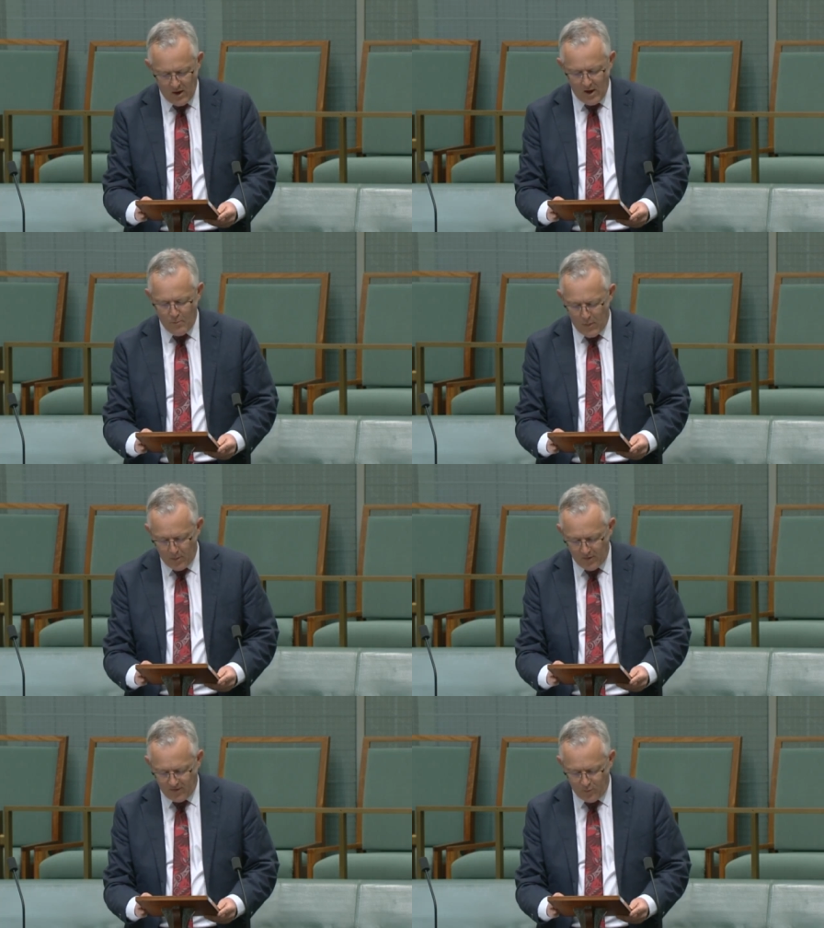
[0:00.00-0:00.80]

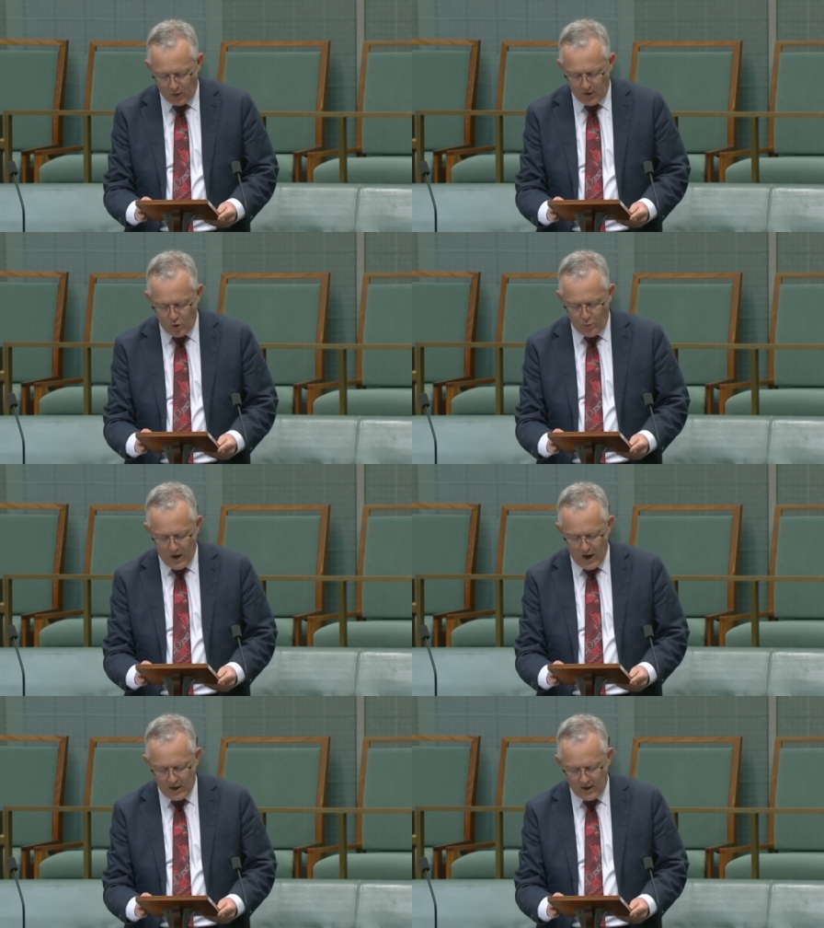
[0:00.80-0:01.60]
members of political
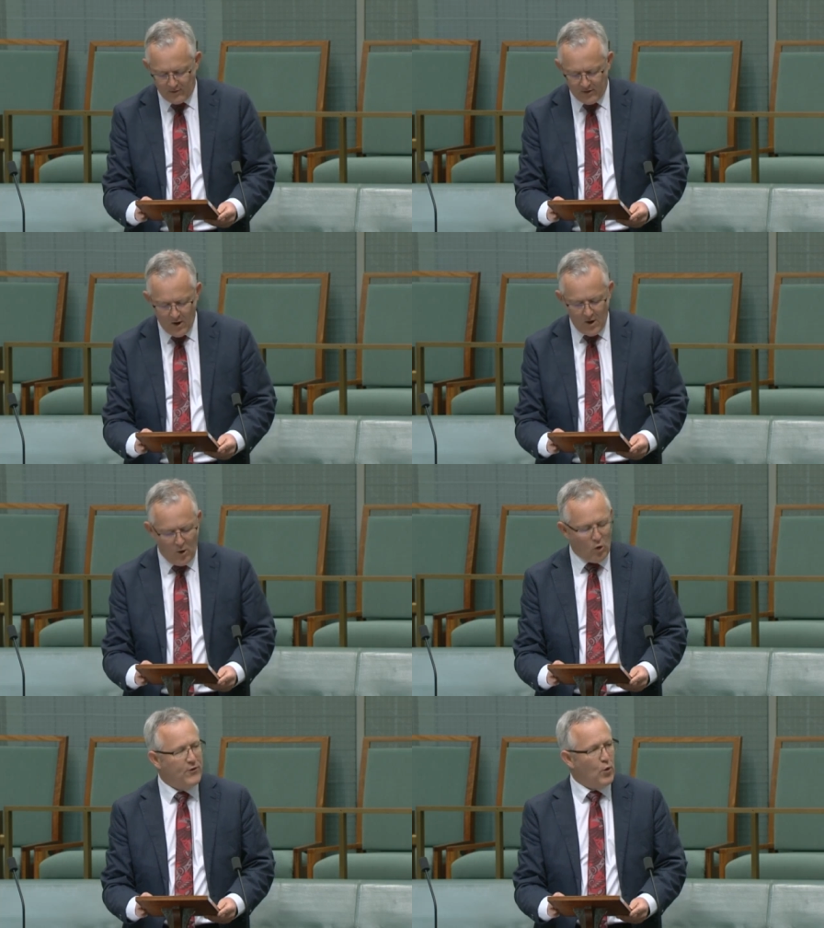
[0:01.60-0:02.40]
parties
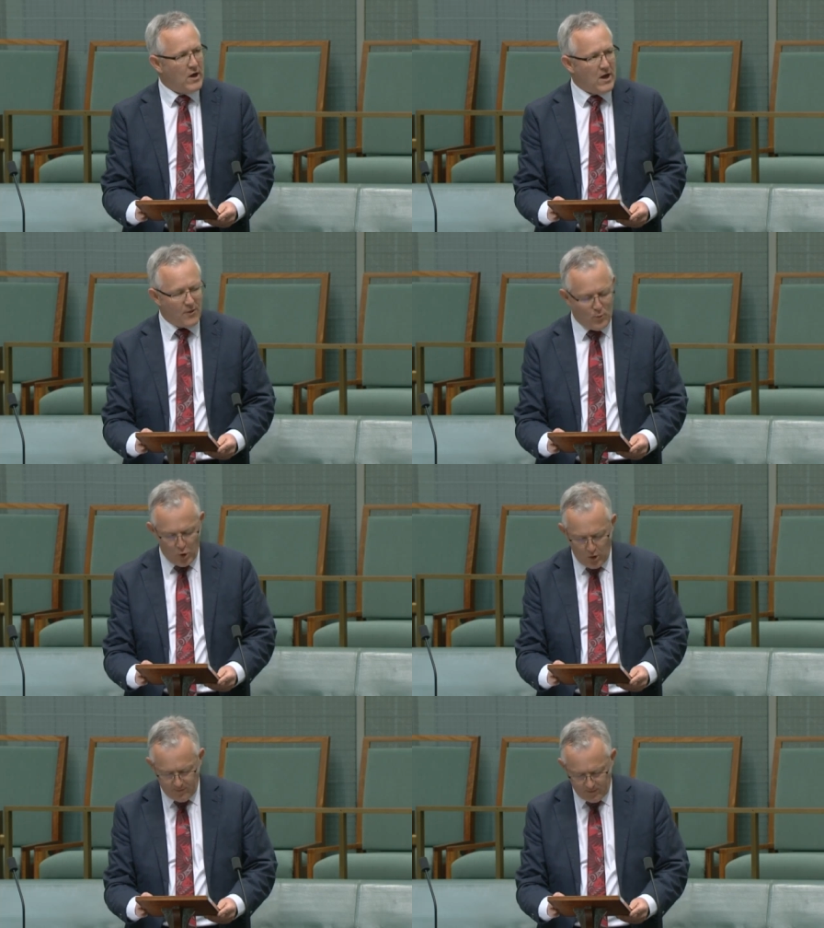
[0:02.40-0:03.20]
or to any other
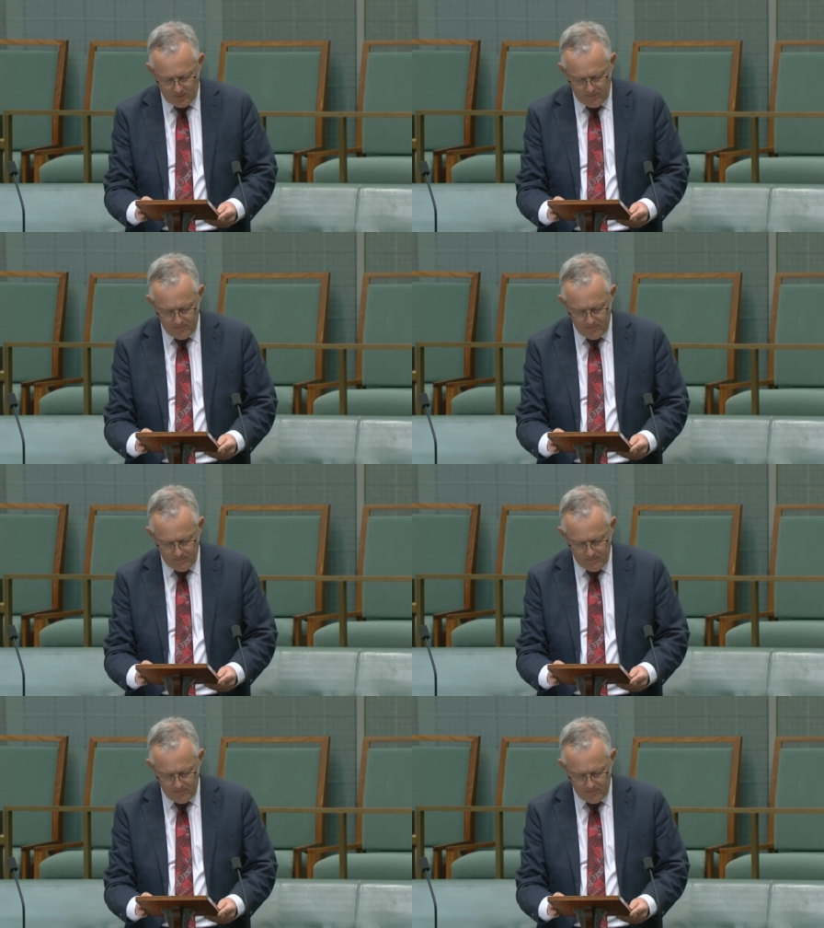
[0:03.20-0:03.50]
person,